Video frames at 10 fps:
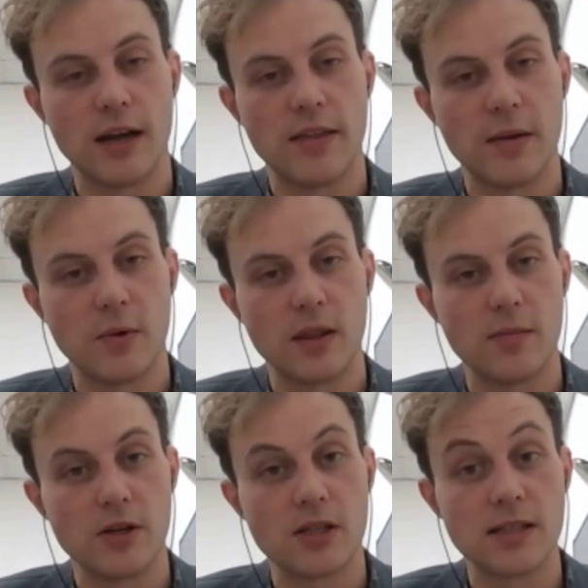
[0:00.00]
And then when the
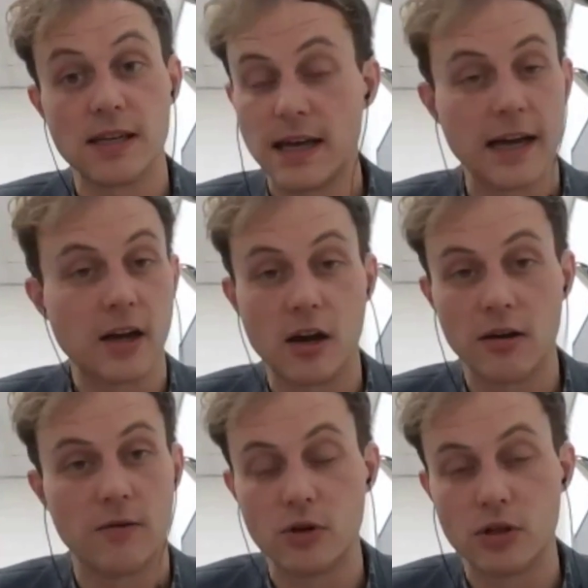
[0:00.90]
person says, I
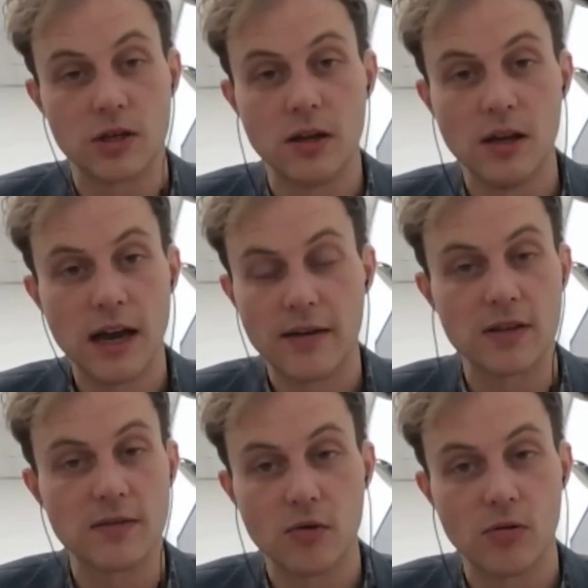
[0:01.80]
can't afford to have
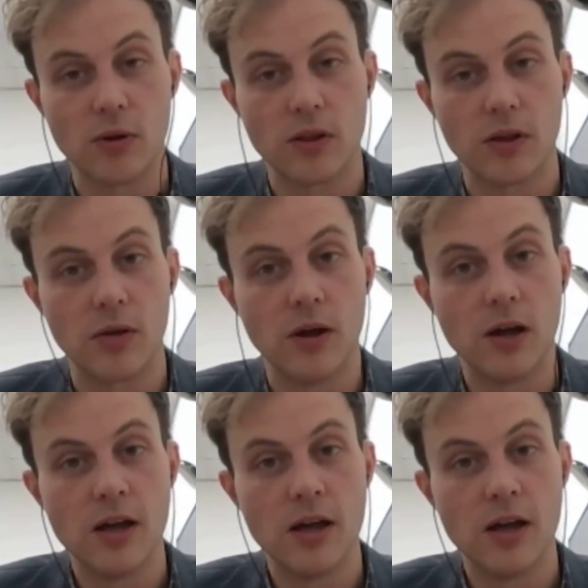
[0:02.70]
this funeral with you,